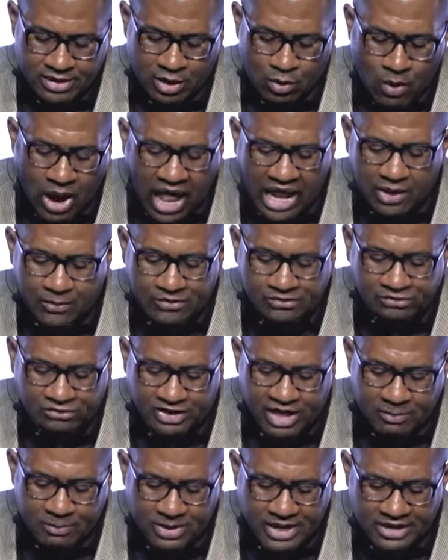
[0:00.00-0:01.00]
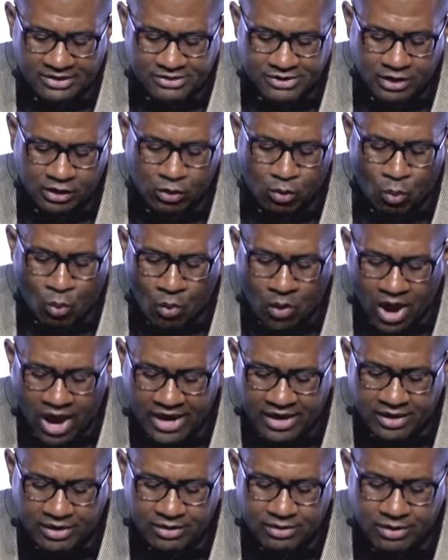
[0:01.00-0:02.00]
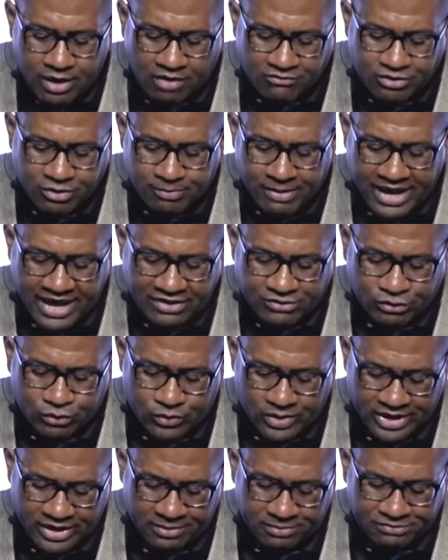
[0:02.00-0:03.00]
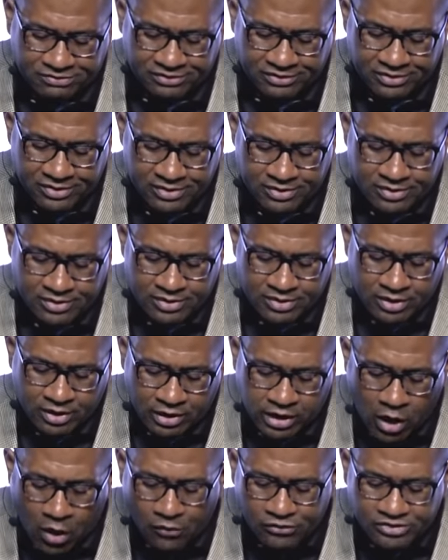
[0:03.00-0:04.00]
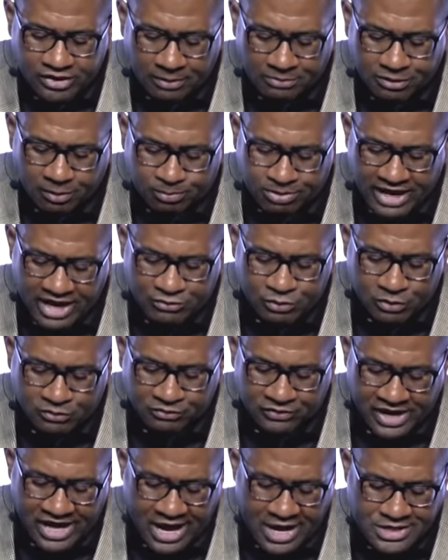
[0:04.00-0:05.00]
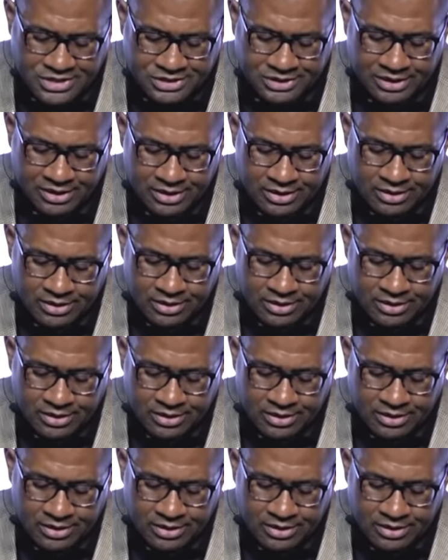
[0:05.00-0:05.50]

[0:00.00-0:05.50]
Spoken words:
And while he was sleeping, he took one of the man's ribs, closed up the place with flesh.